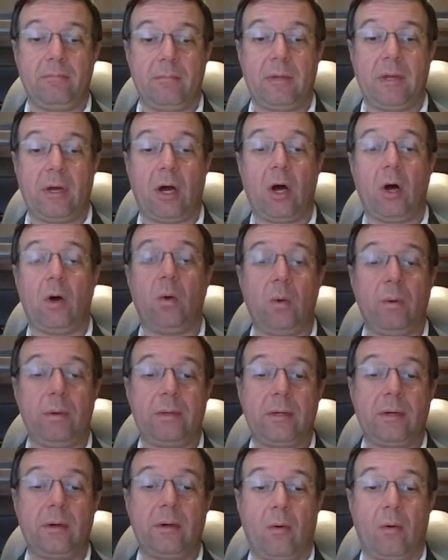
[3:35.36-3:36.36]
the
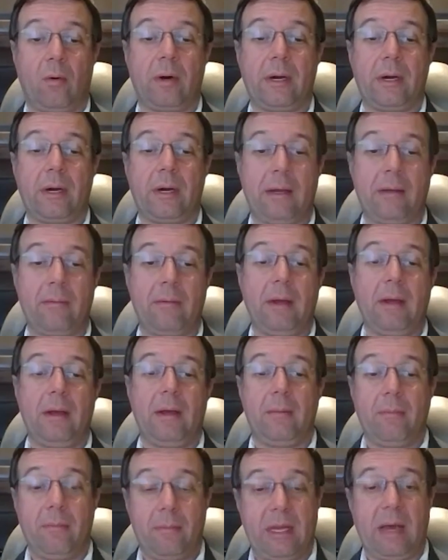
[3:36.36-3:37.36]
halt or the
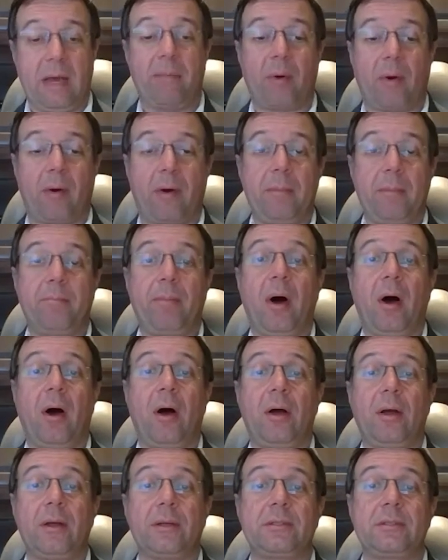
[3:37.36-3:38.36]
temporary
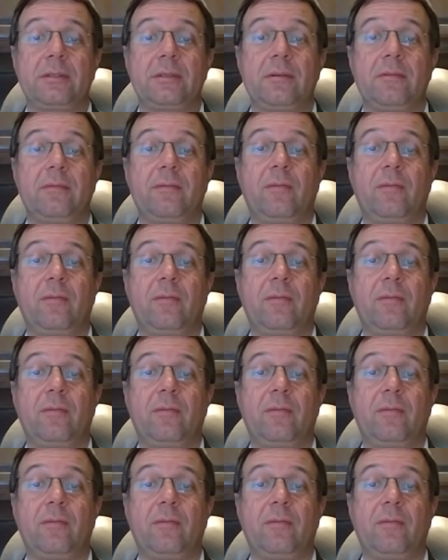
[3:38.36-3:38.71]
pause